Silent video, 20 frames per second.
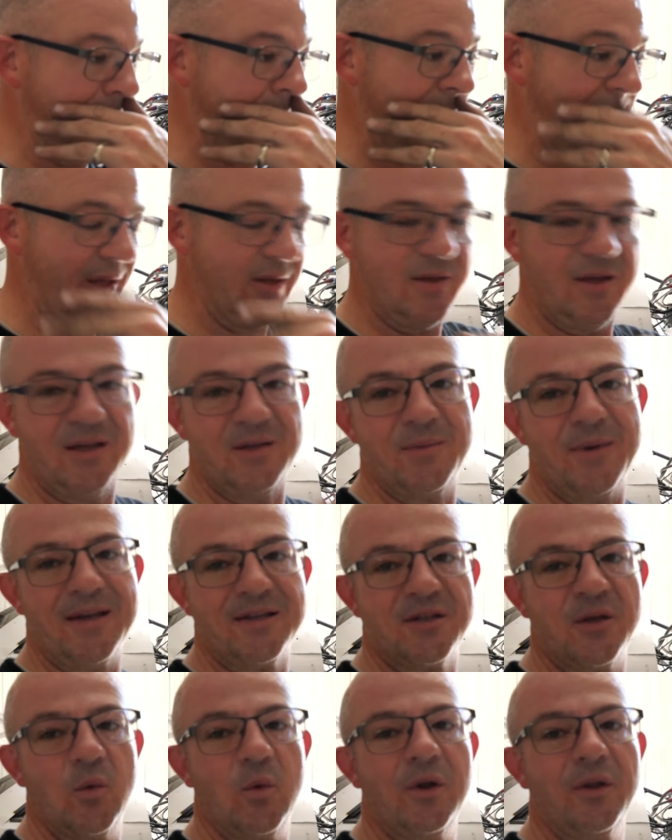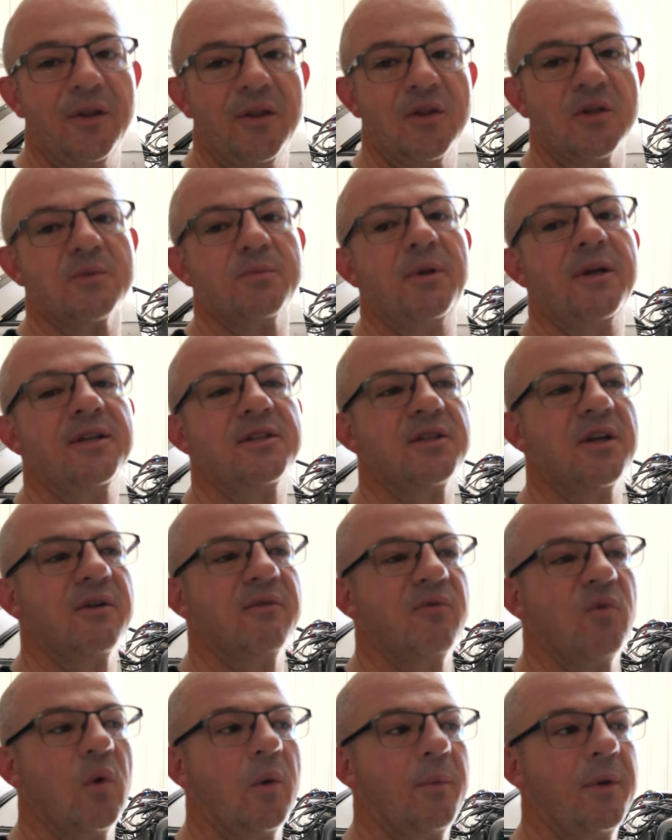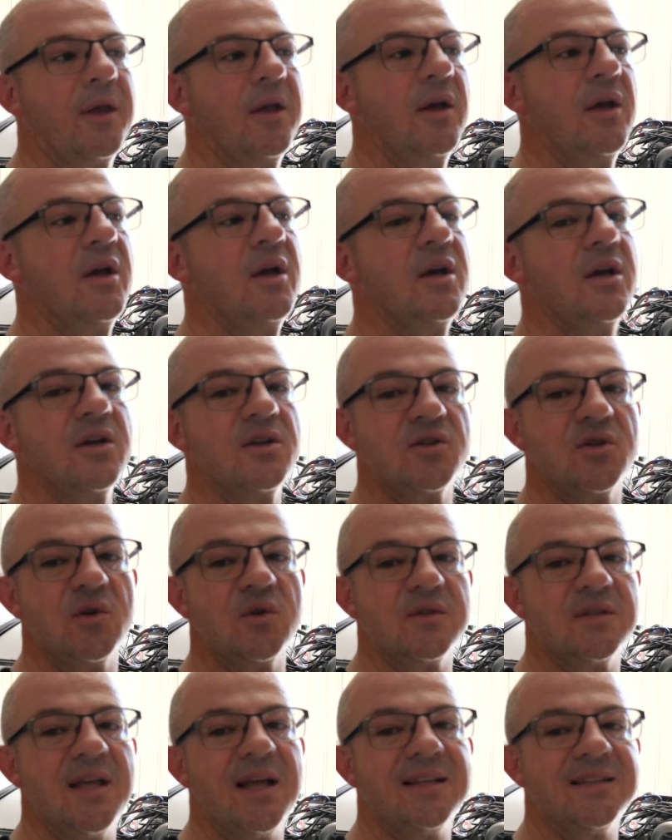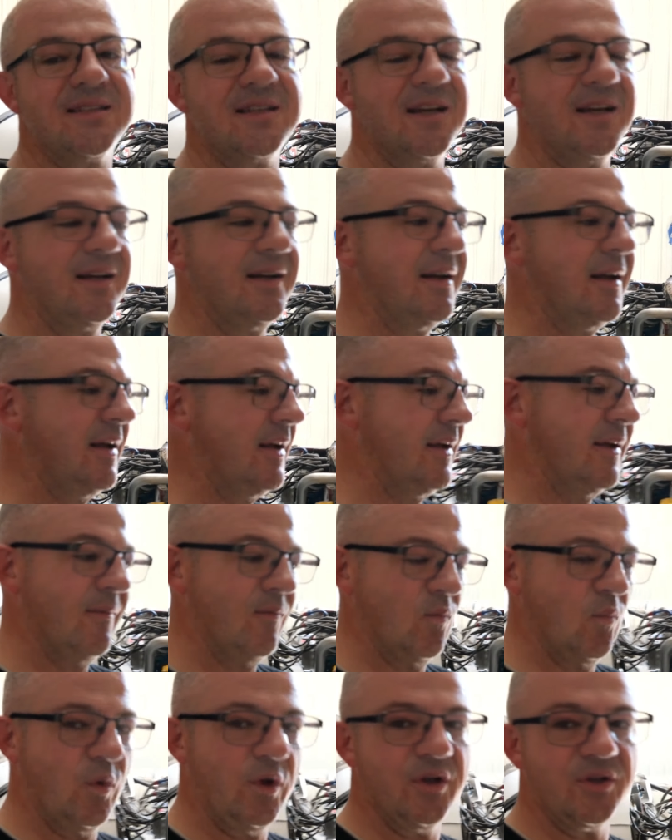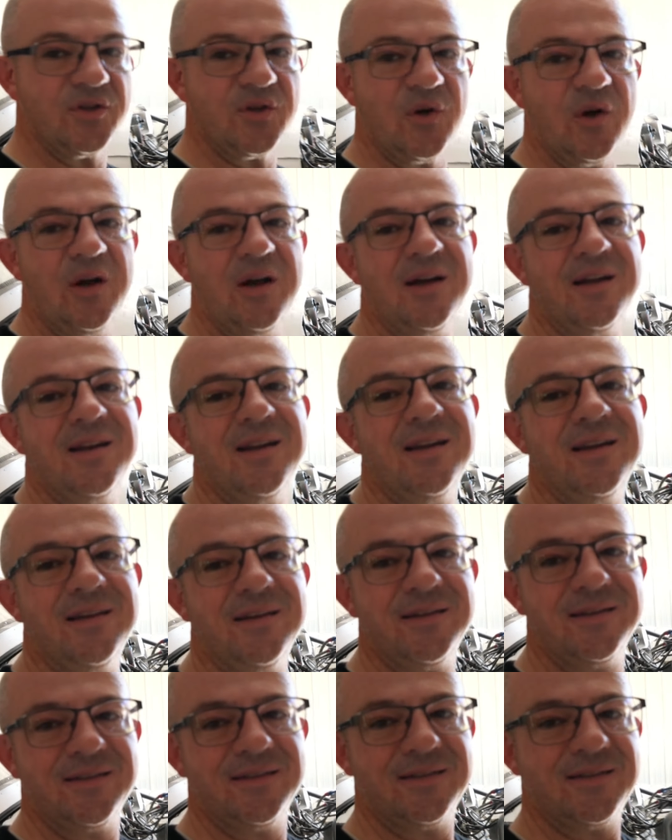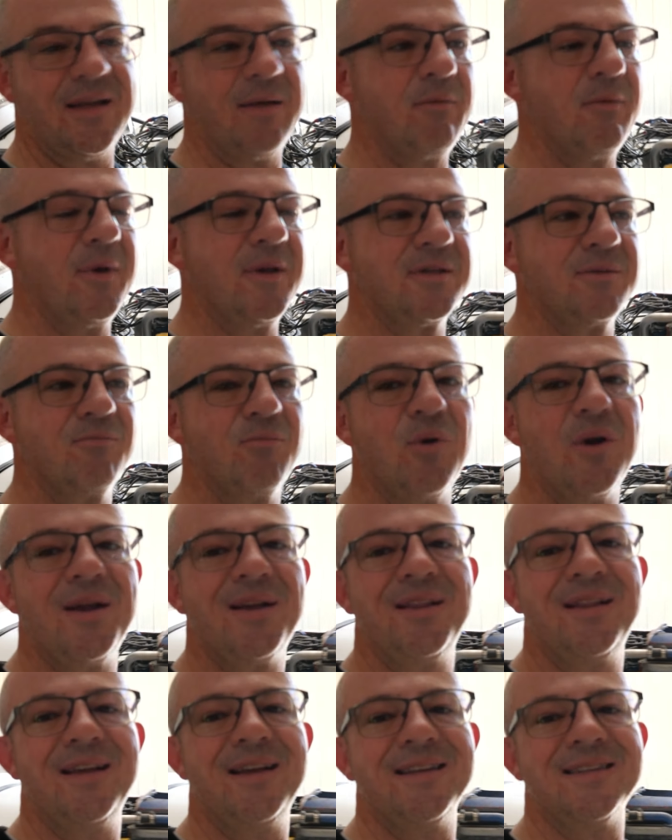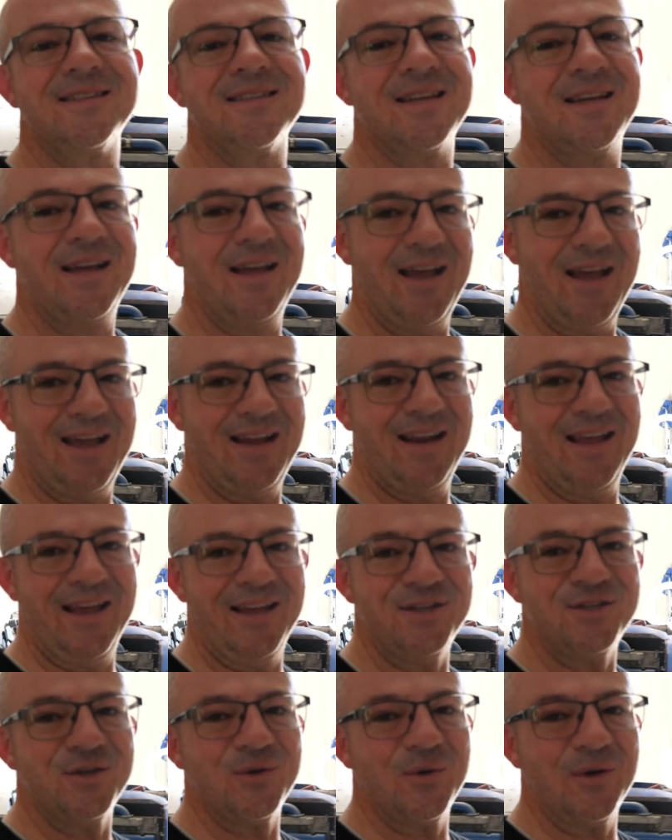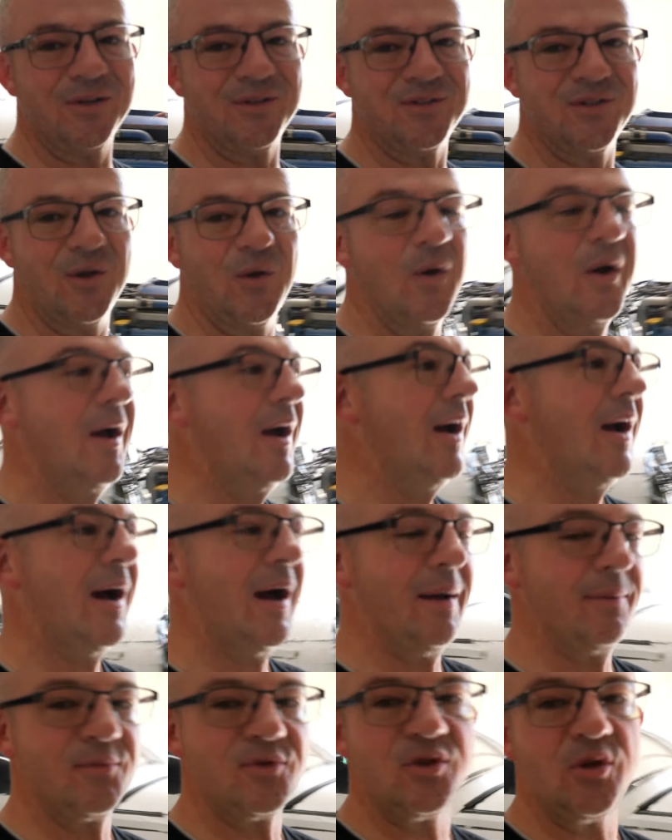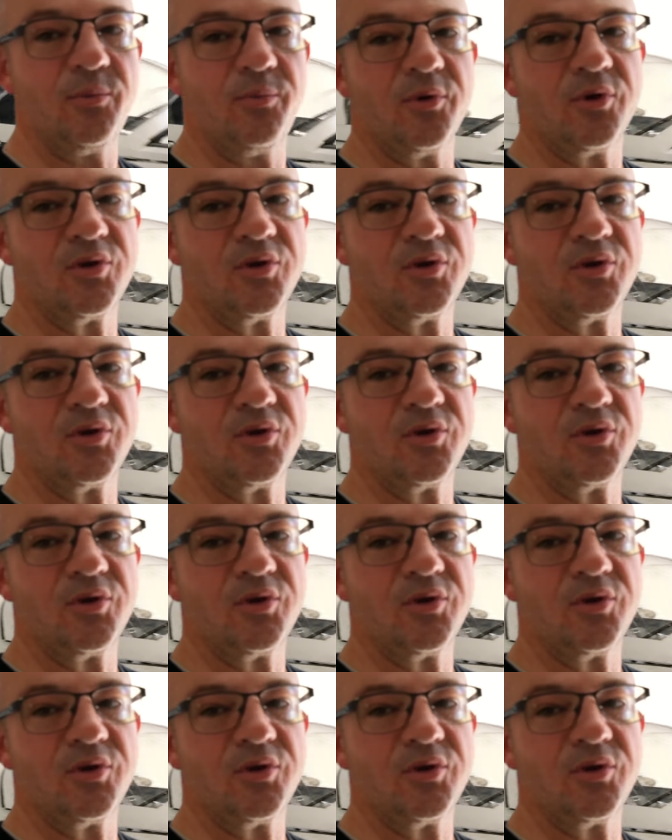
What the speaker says: he's basically welding those plates on for me. As soon as that's done, wheels are on, time to make some brake lines and engine run. So I'm super